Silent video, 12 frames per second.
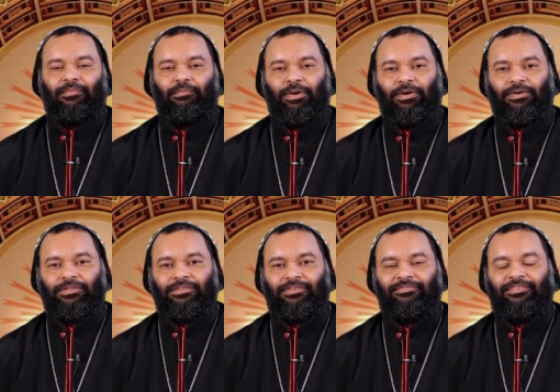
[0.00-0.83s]

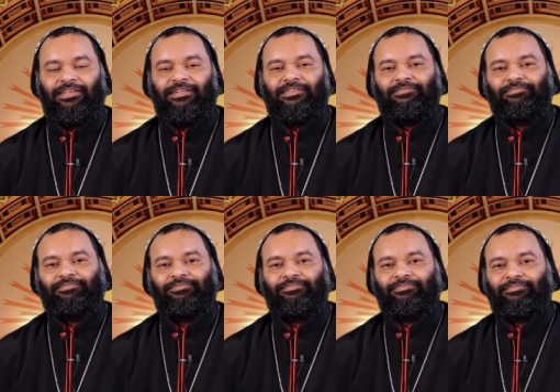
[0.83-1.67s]
because of the
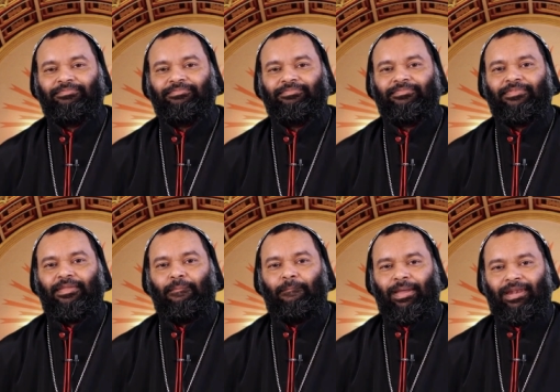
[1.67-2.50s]

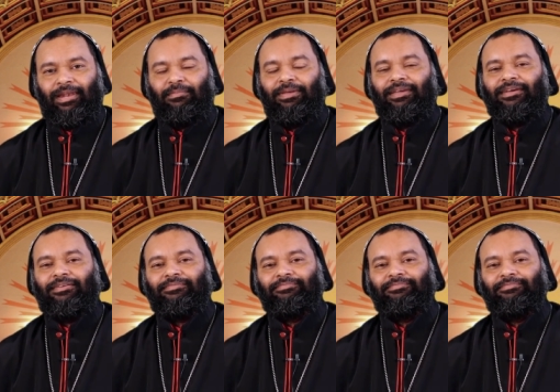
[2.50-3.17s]
pandemic.